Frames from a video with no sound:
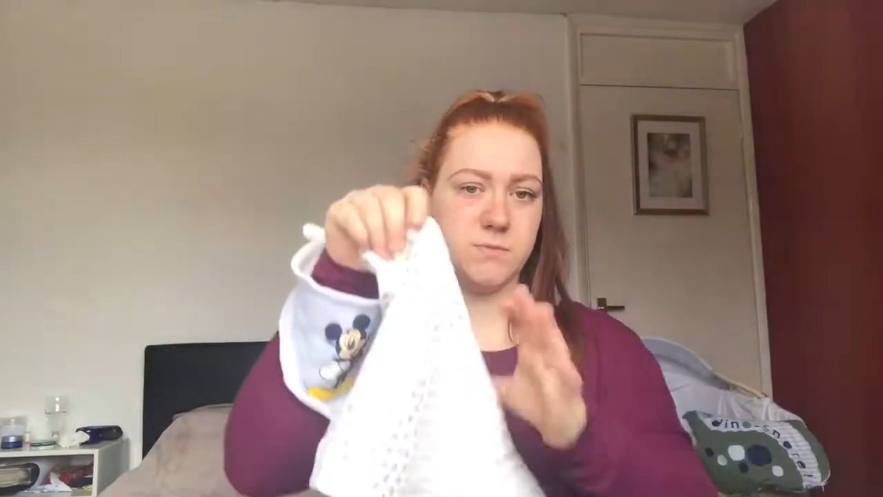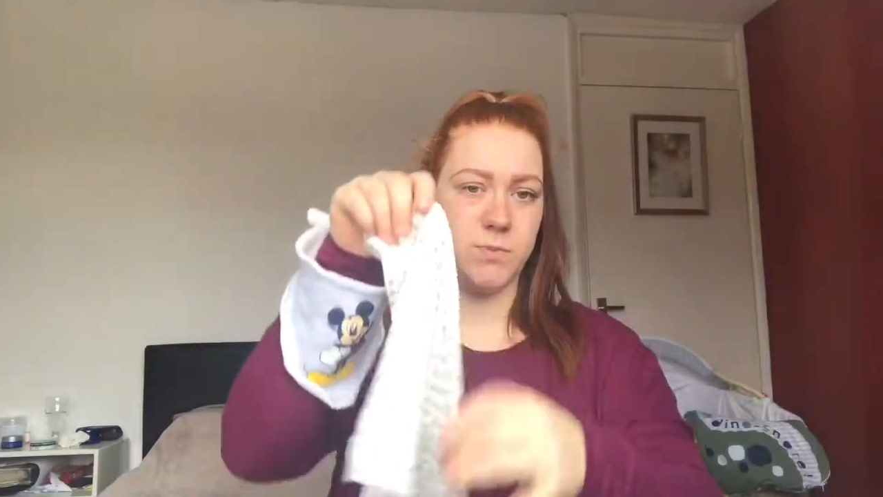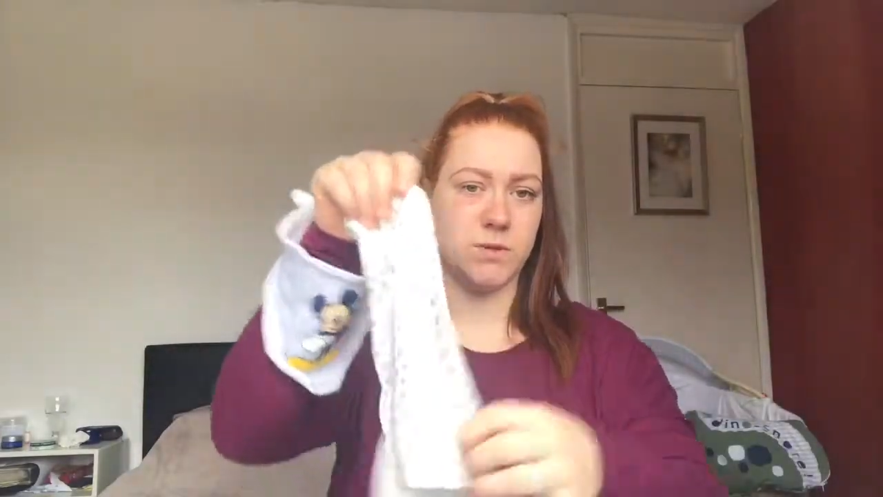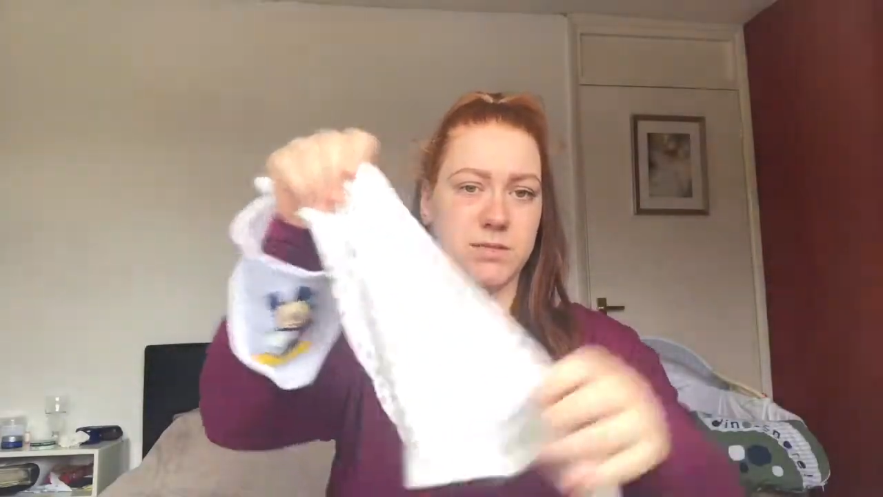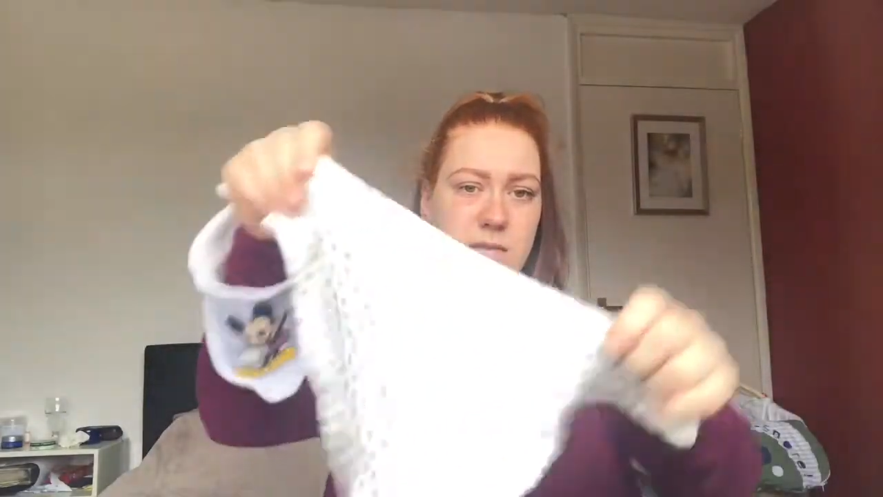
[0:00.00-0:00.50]

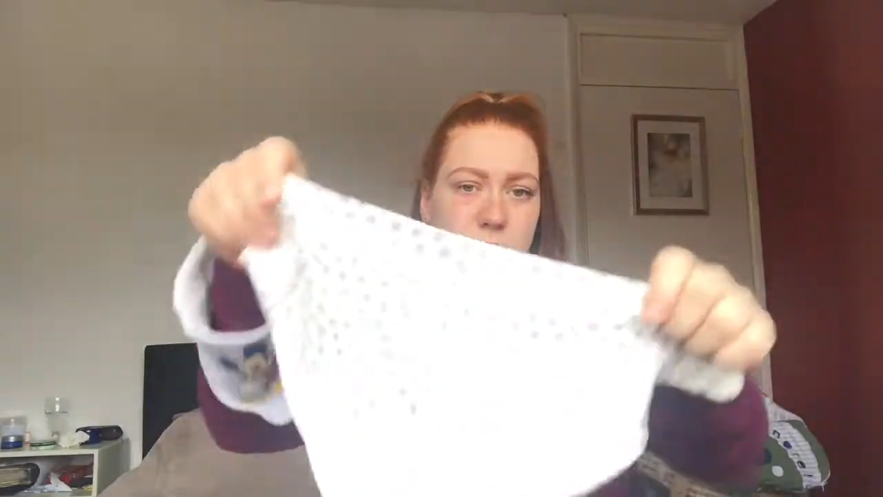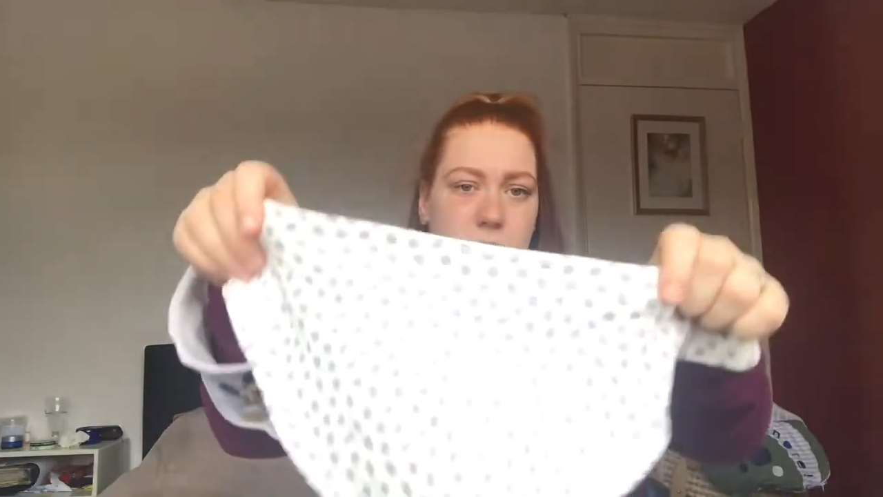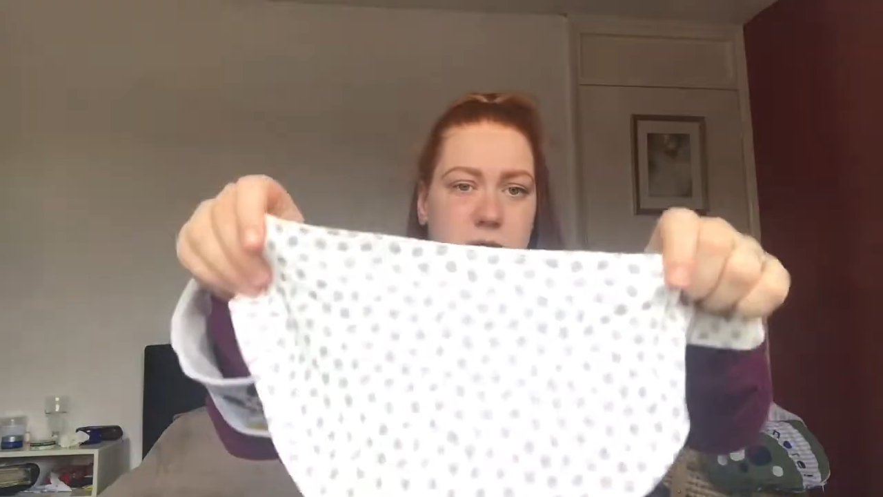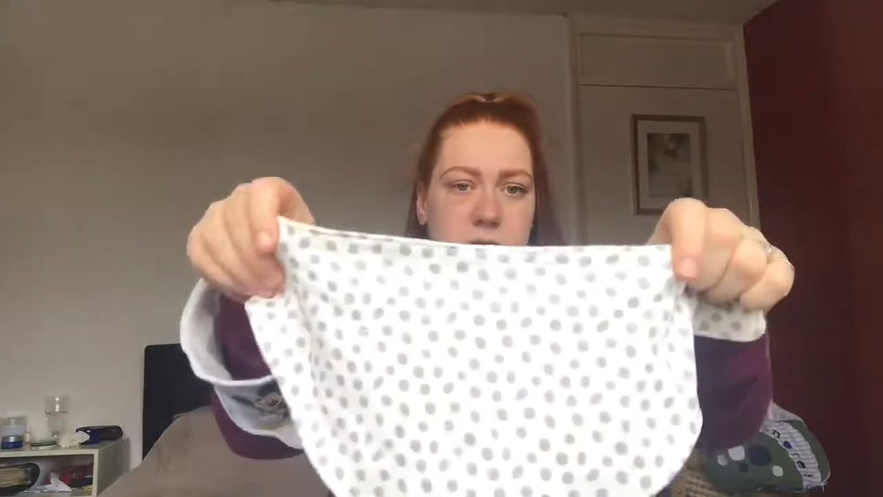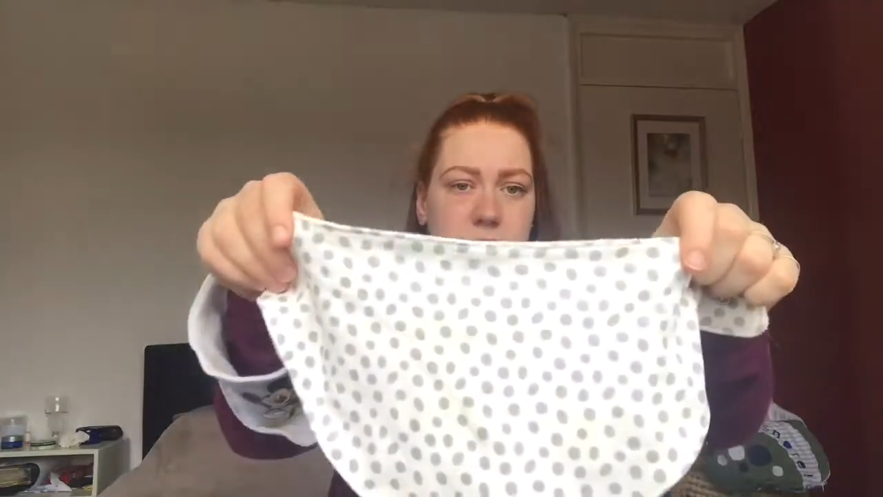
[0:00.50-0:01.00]
spotty
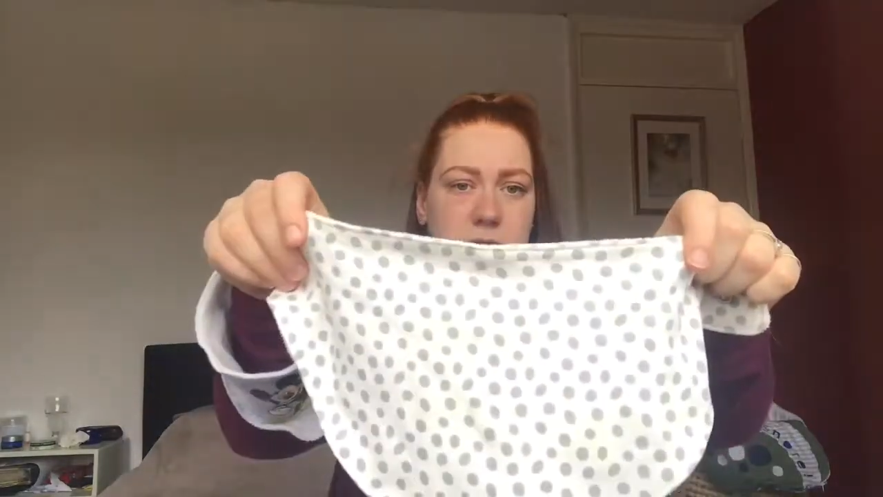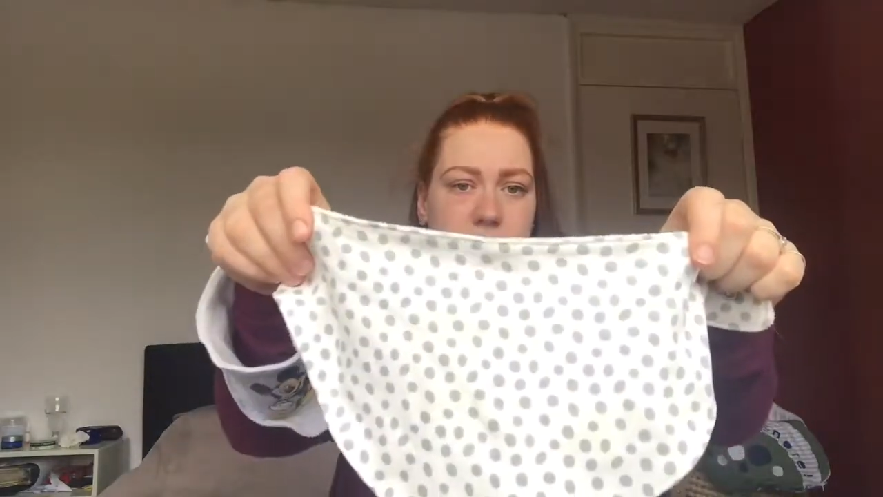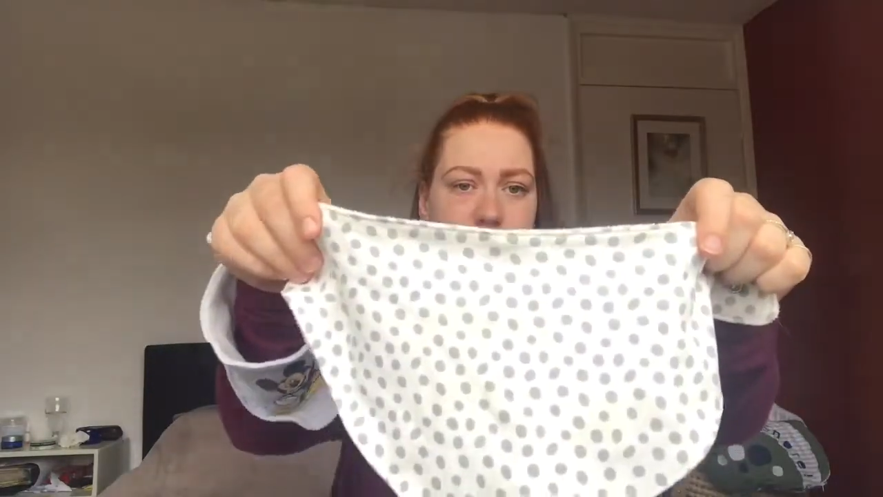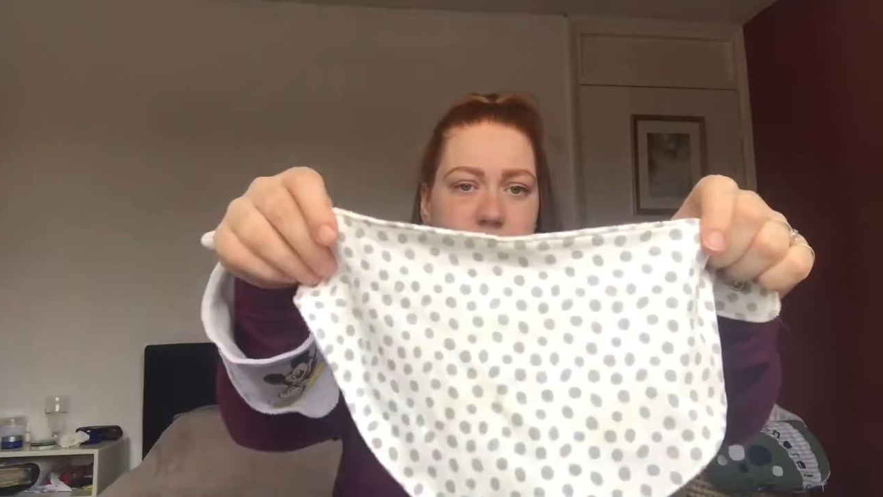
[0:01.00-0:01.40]
one.